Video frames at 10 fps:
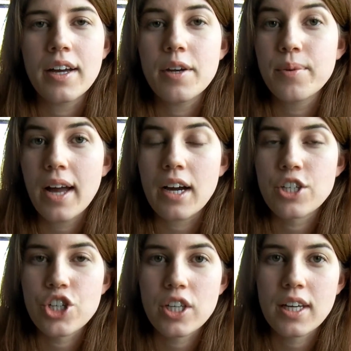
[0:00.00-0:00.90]
it will
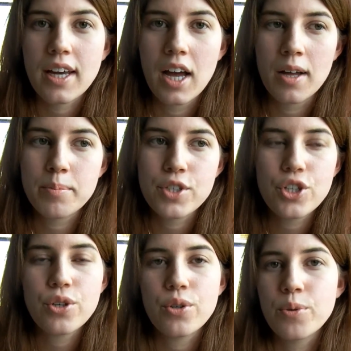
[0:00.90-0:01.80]
actually help
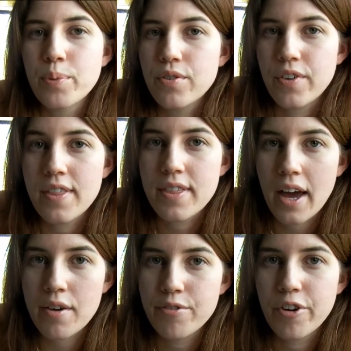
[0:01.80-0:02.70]
to prevent
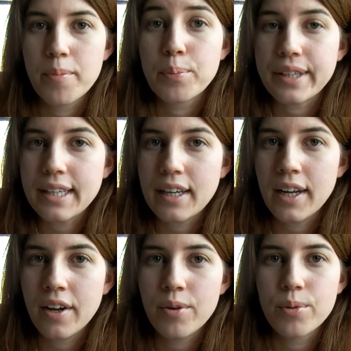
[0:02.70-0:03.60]
that from
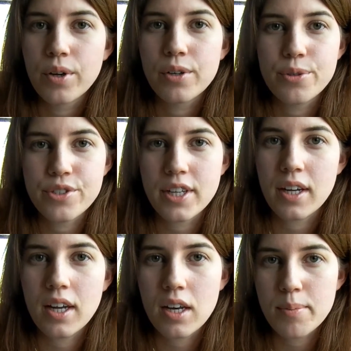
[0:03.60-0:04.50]
bleeding or oozing
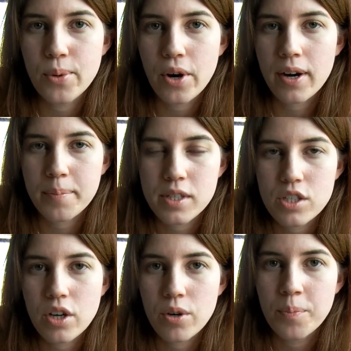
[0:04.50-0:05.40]
anymore.
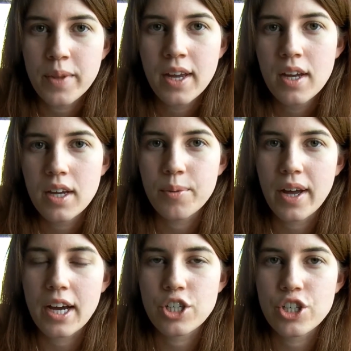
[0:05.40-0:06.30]
So it will
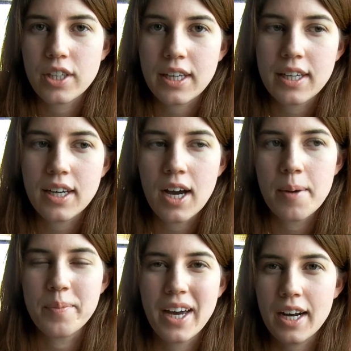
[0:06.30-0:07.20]
actually
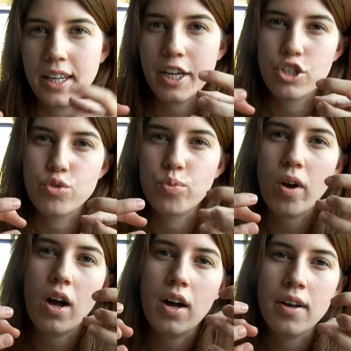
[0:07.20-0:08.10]
kind of like
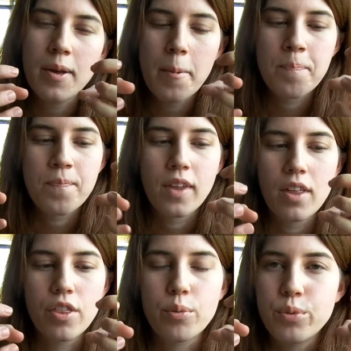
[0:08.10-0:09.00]
draw
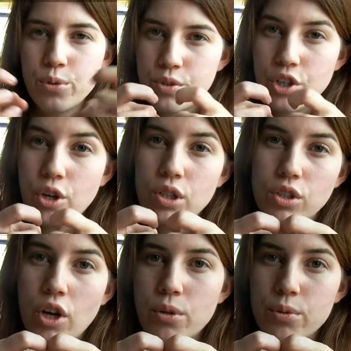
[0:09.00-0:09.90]
the wound
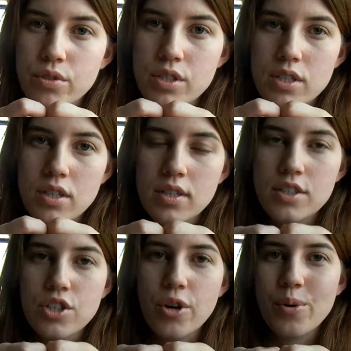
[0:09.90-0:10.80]
closed,
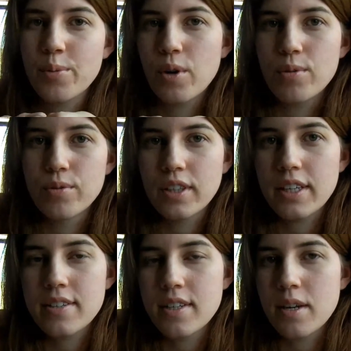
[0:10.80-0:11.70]
so it won't
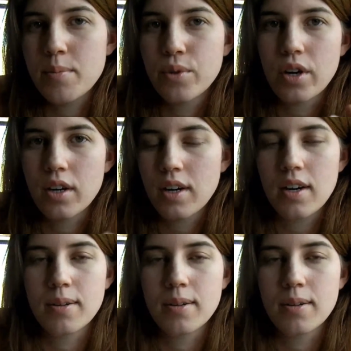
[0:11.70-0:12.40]
release any more